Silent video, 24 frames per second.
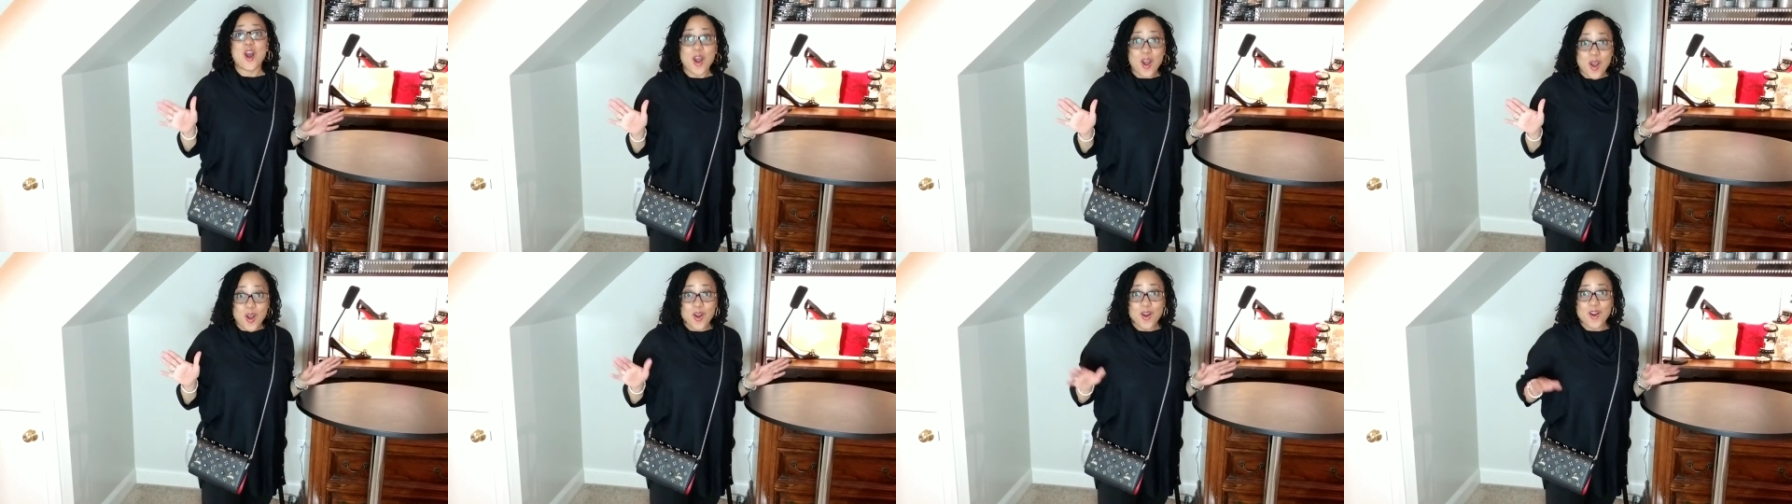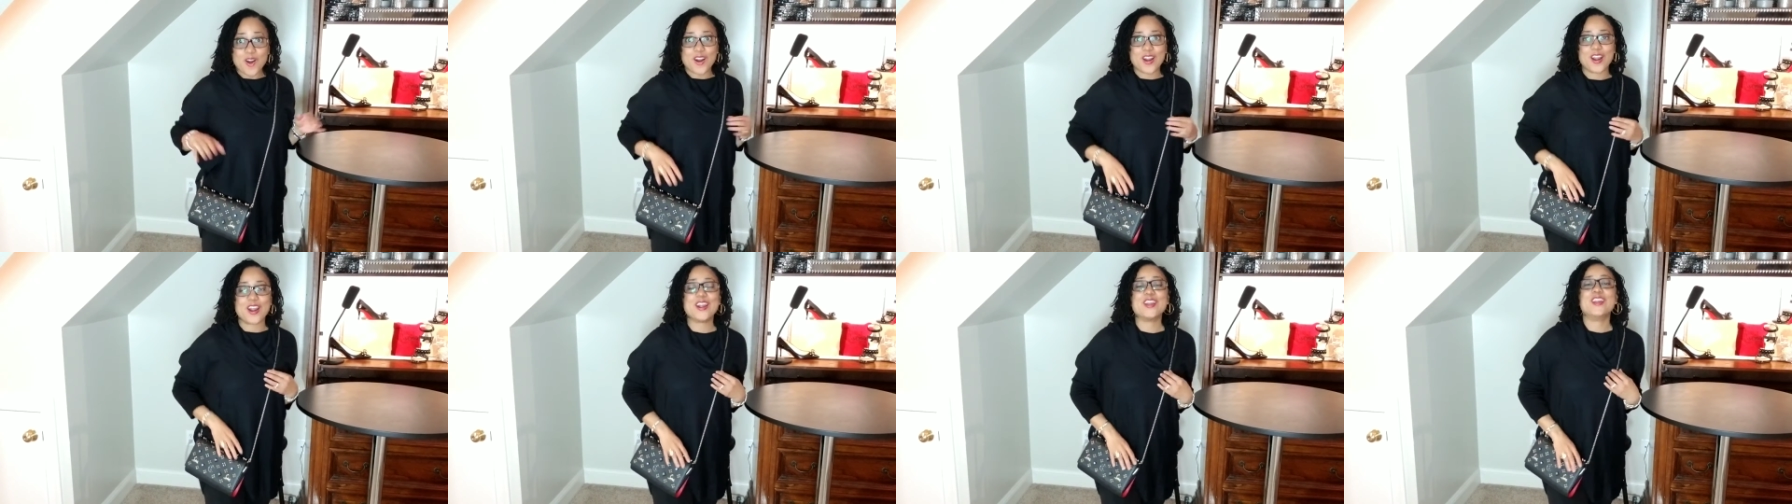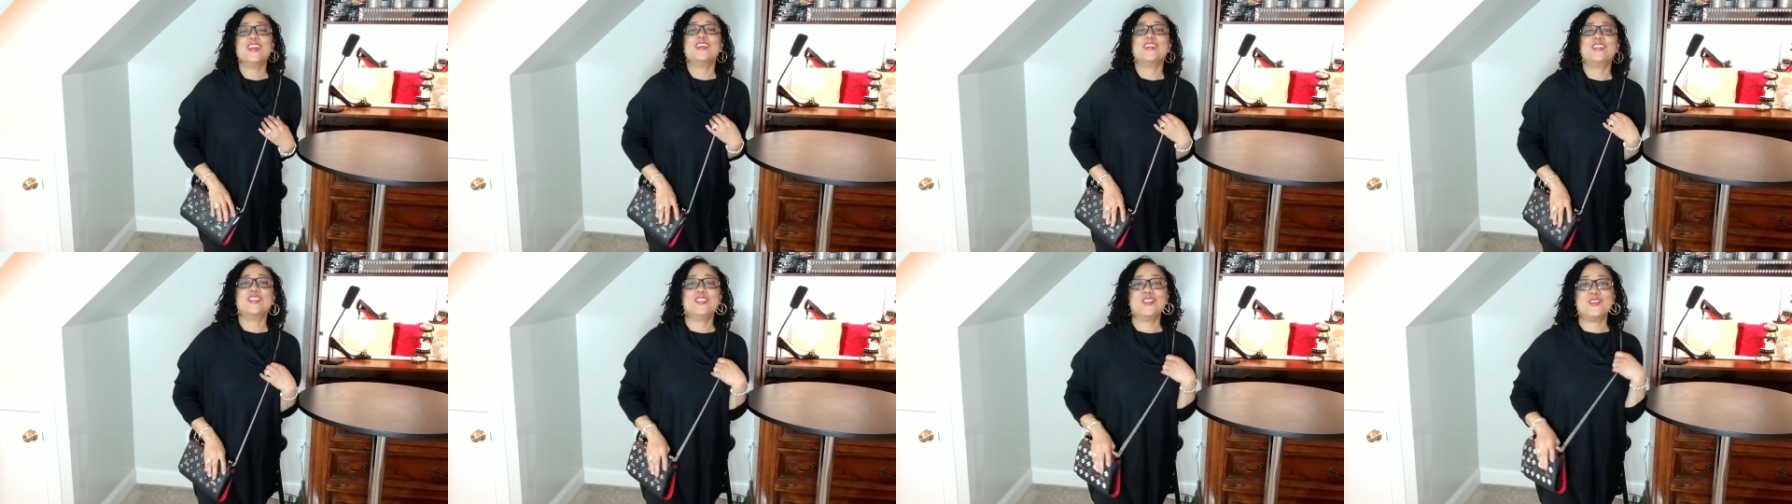Or
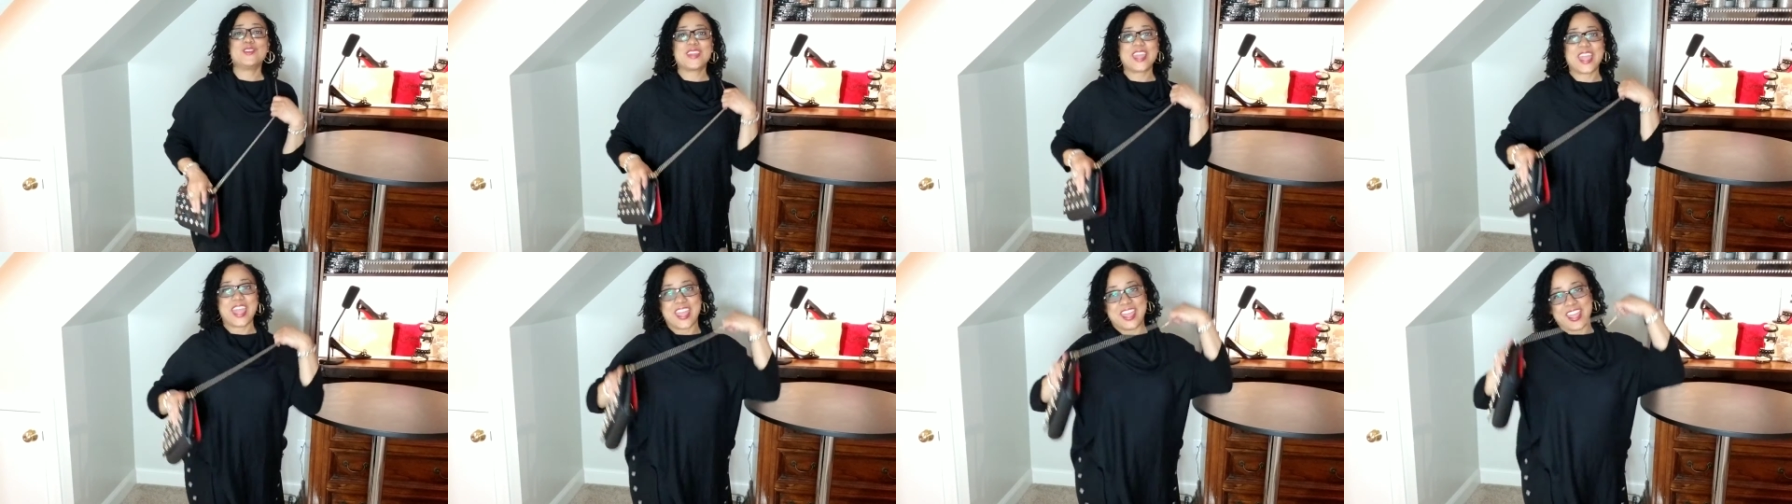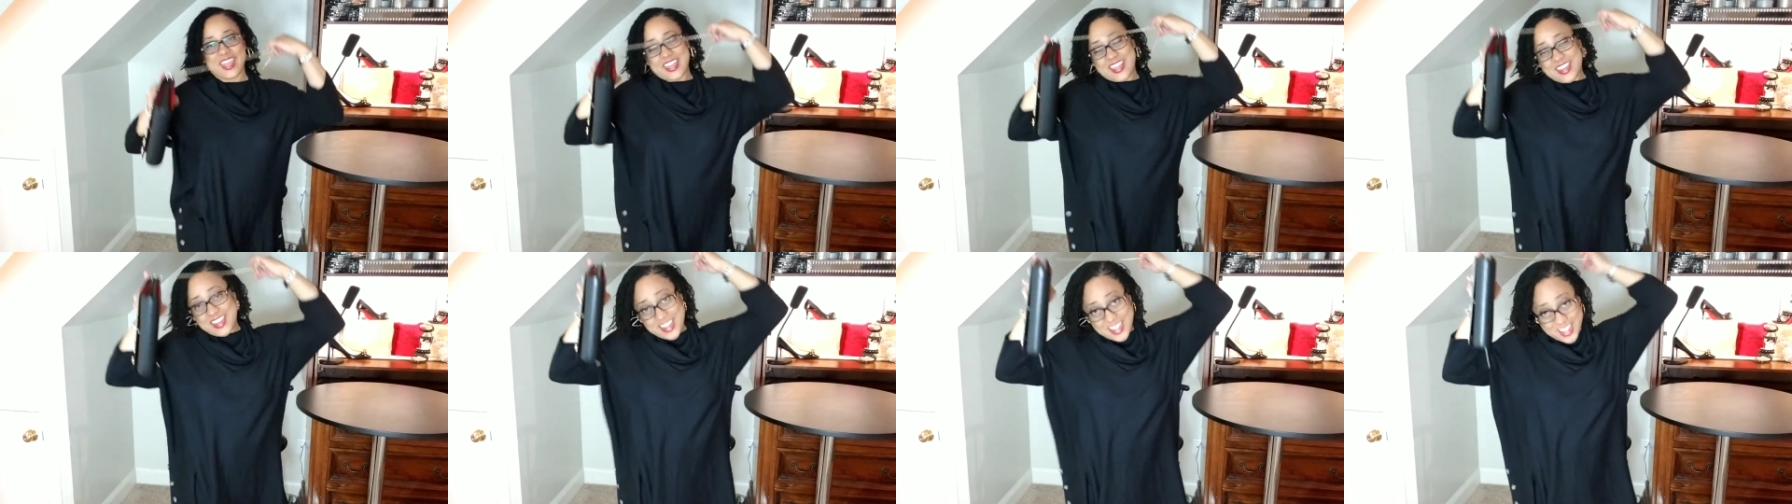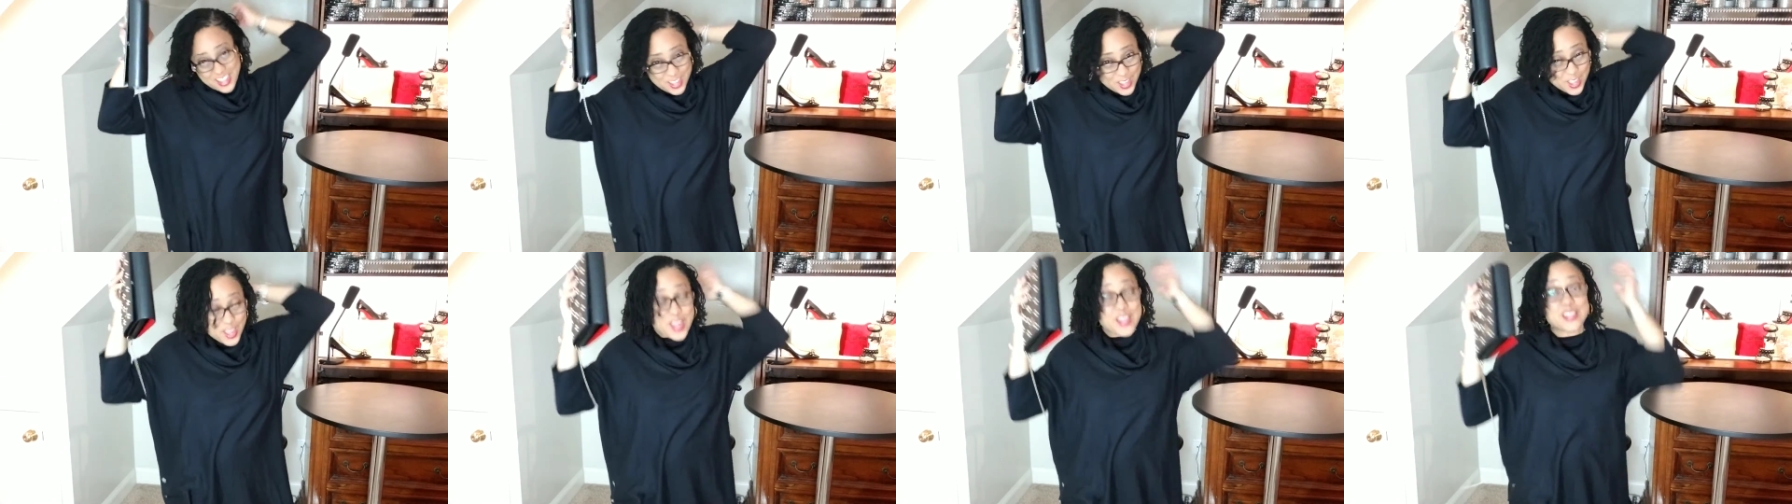you can
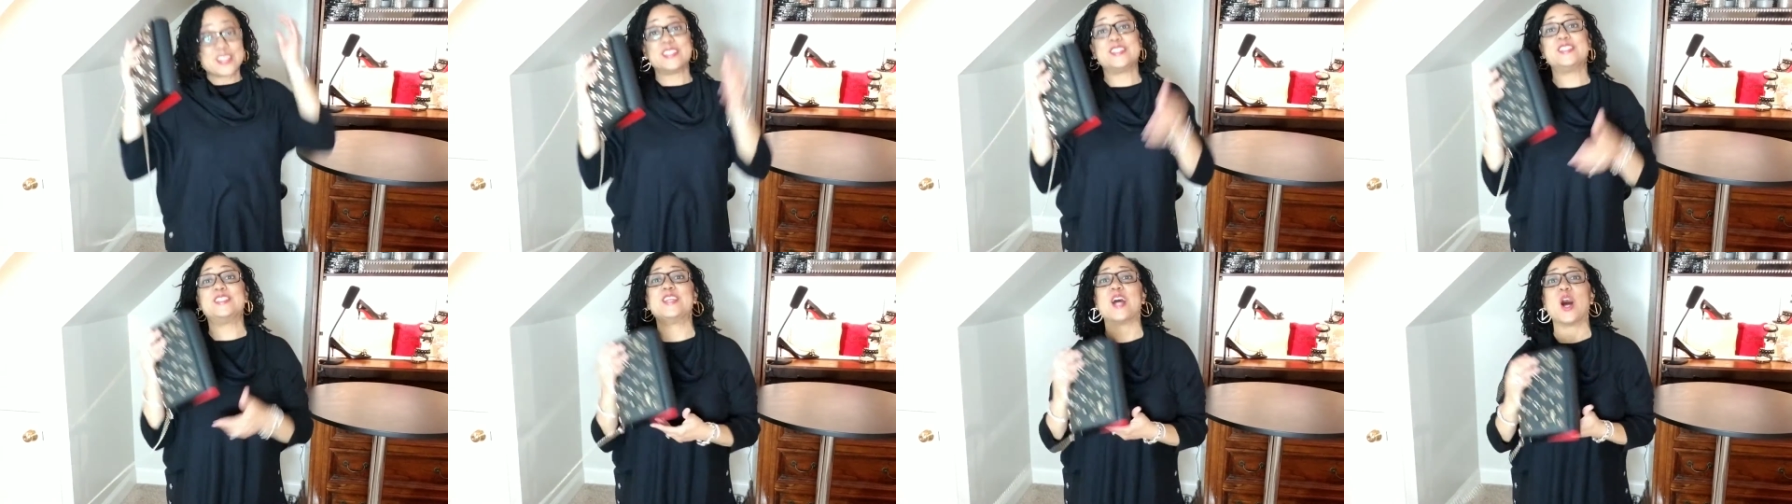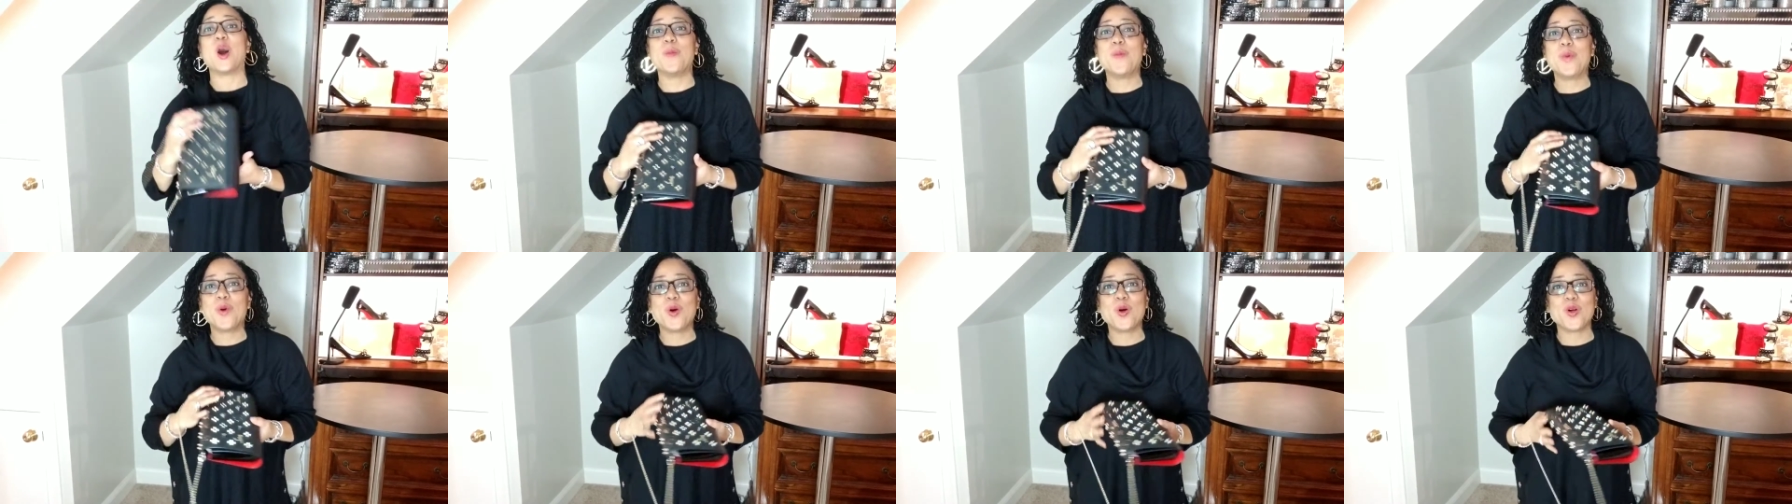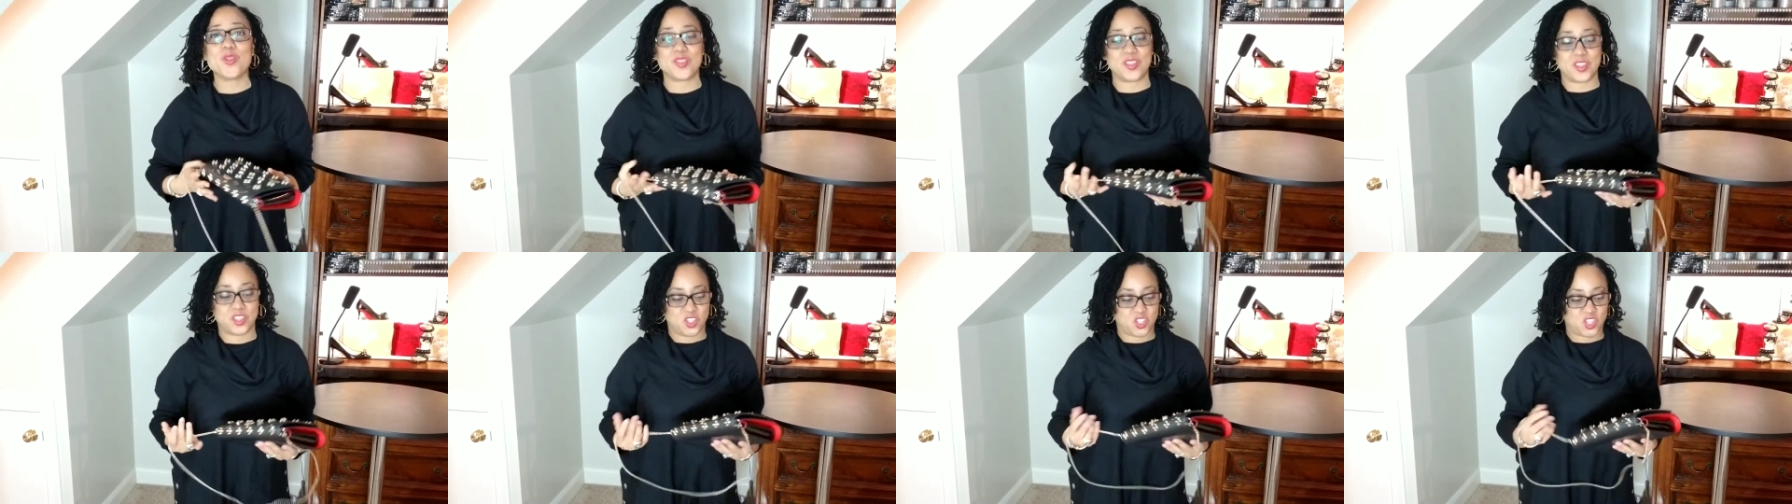double
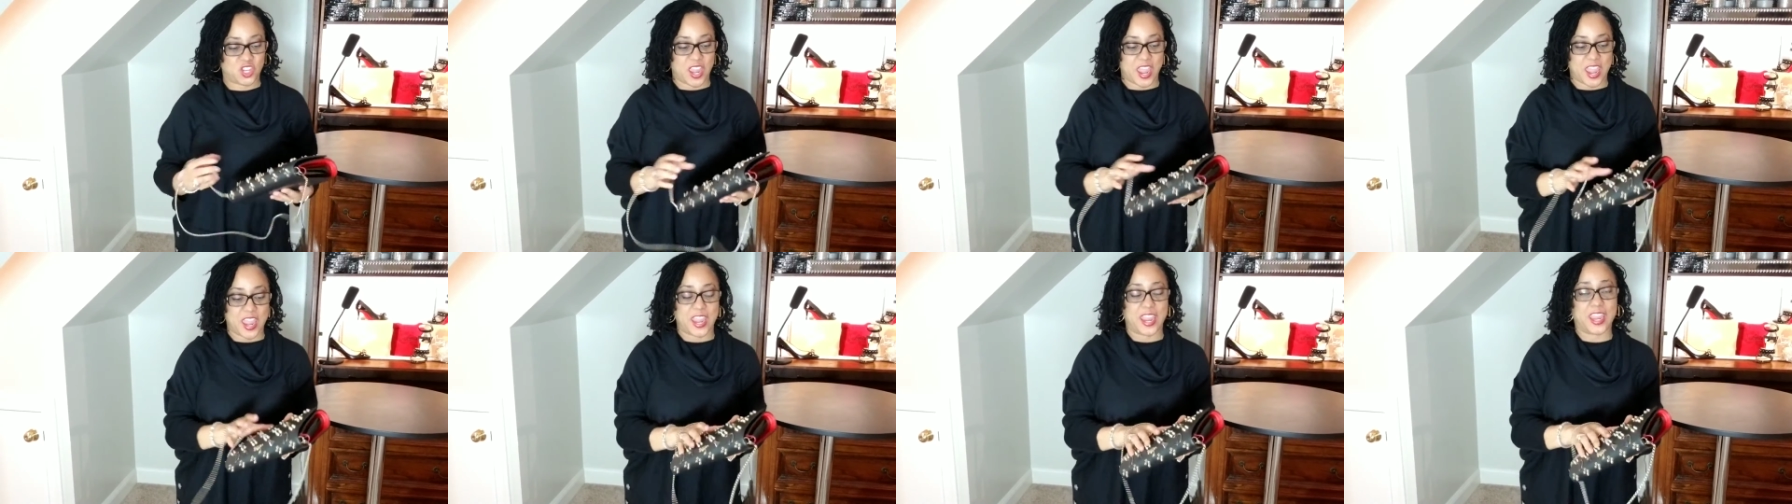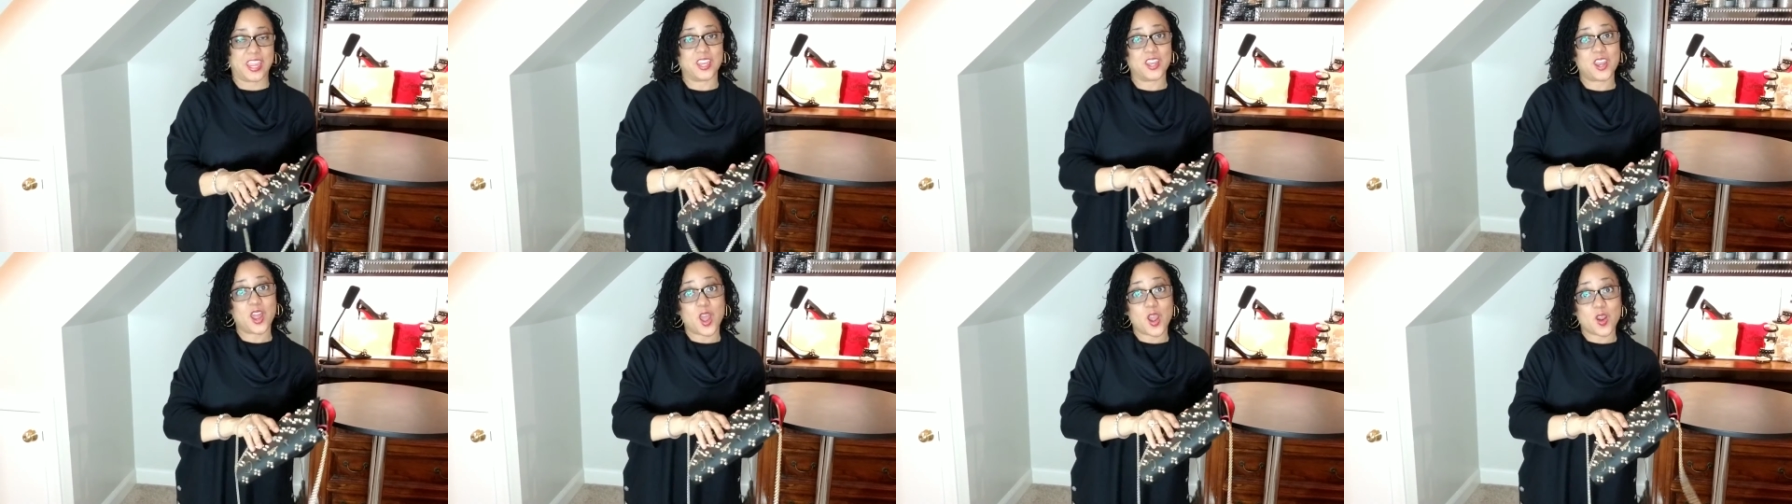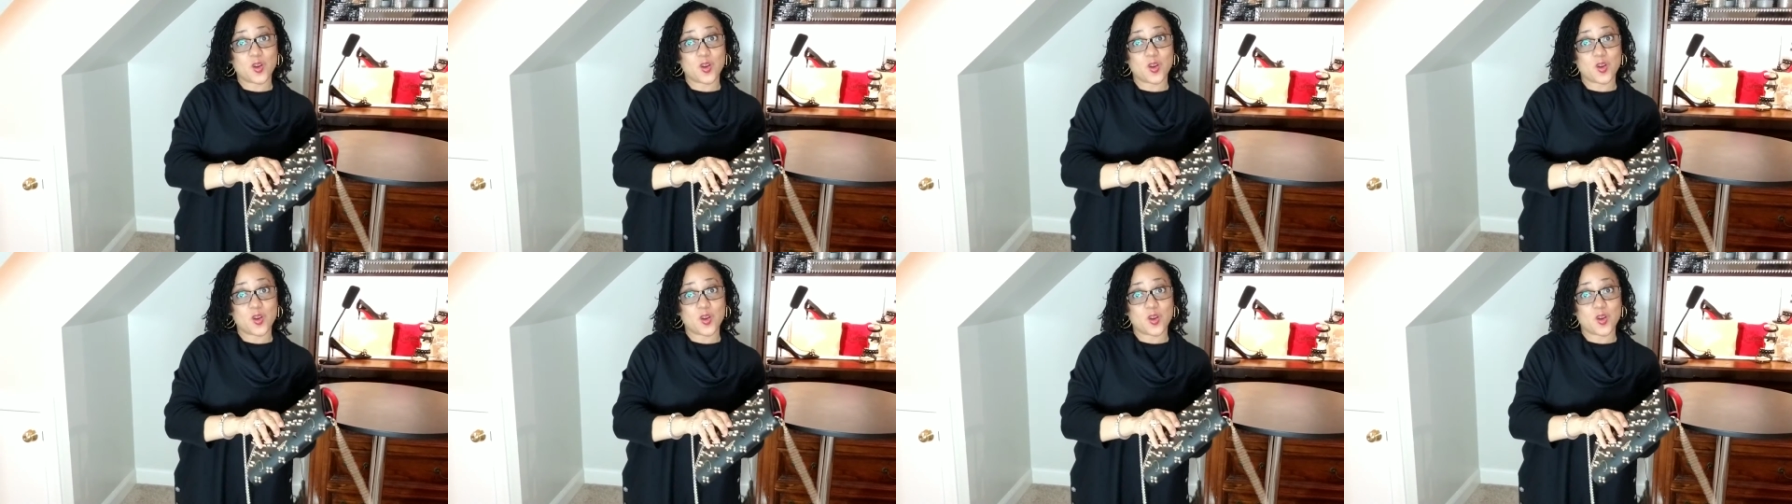the chain